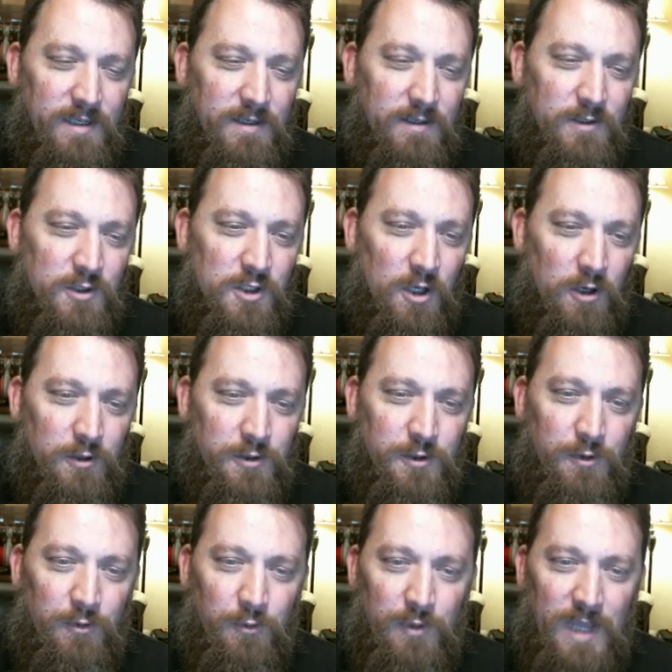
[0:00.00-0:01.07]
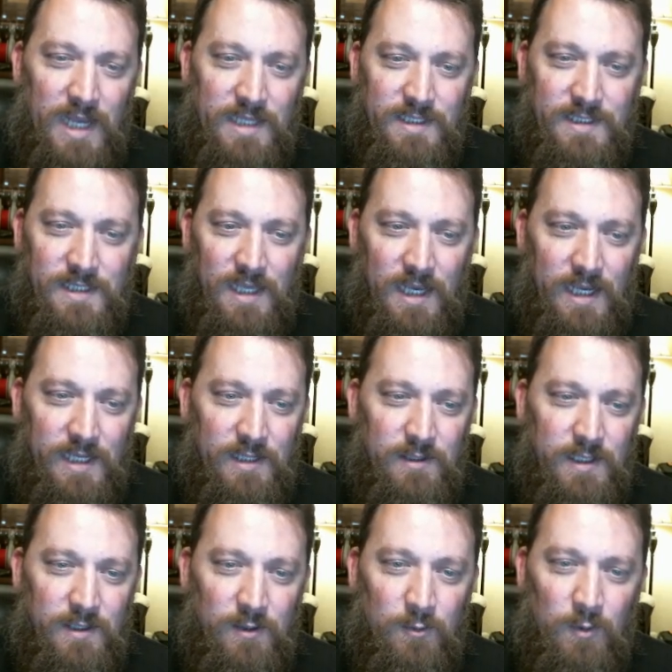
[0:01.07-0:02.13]
charge through that side.
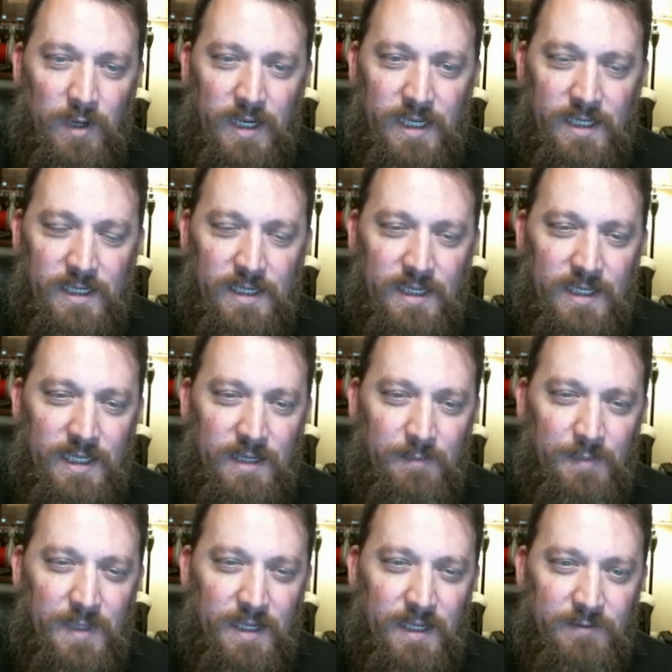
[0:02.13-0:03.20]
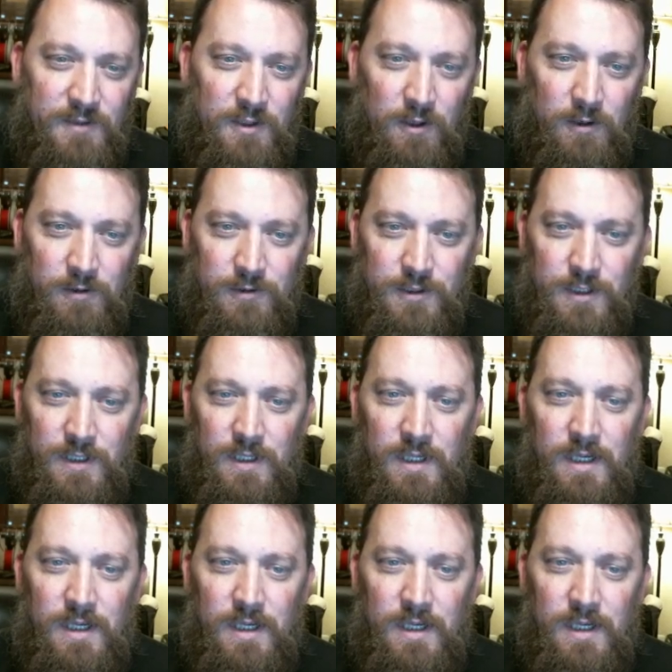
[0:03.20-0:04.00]
Didn't quite get a big enough charge.